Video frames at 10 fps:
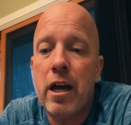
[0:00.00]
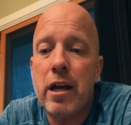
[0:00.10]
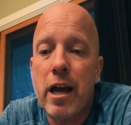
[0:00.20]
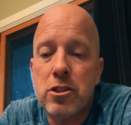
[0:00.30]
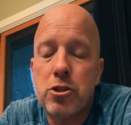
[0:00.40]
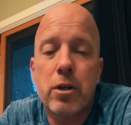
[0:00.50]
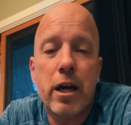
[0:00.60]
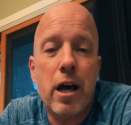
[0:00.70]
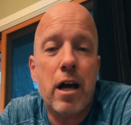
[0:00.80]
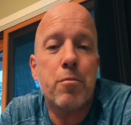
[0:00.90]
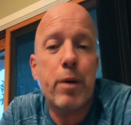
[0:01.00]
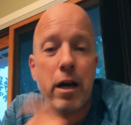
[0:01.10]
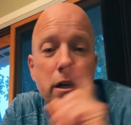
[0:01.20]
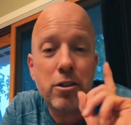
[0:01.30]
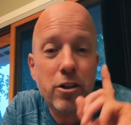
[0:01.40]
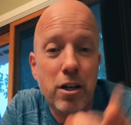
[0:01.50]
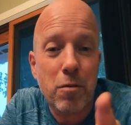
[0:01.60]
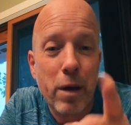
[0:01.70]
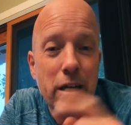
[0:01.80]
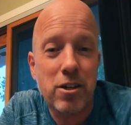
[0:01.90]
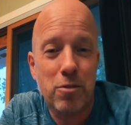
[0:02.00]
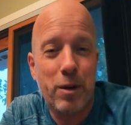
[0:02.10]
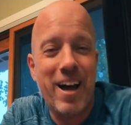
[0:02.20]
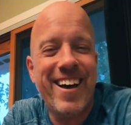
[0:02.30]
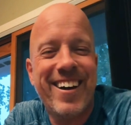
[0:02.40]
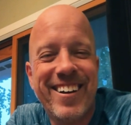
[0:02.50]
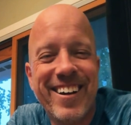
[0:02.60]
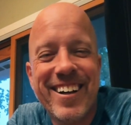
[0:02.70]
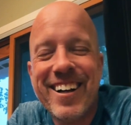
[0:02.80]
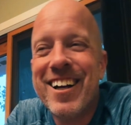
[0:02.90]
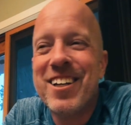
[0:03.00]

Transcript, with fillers: And as you get out of bed, you're going to make your bed.